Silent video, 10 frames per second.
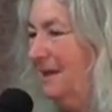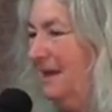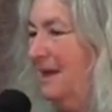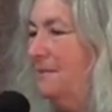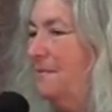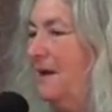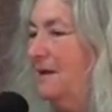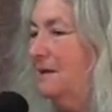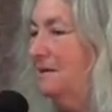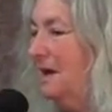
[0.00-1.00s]
And
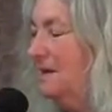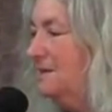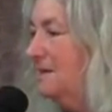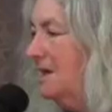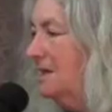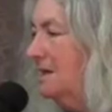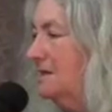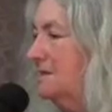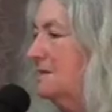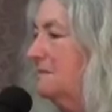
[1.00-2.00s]
recognize that
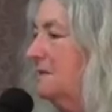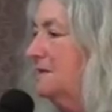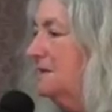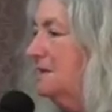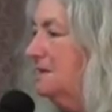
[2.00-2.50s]
in some ways it